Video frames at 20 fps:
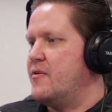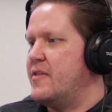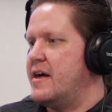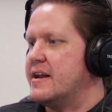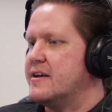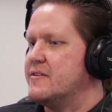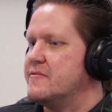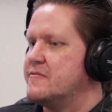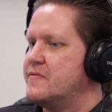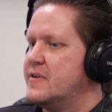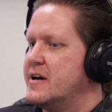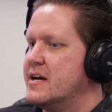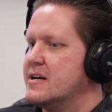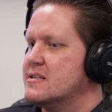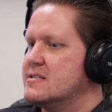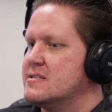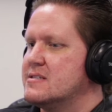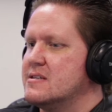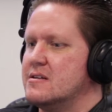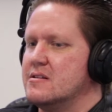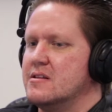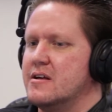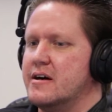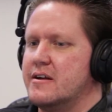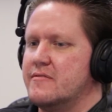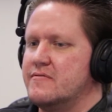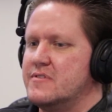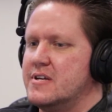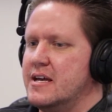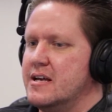that affects a lot
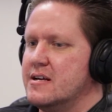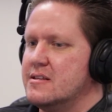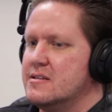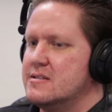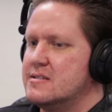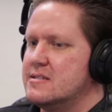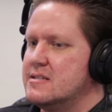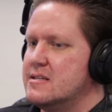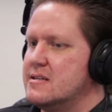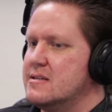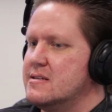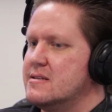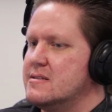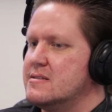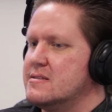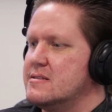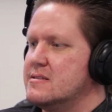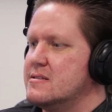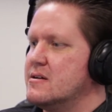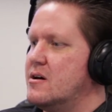of tankless is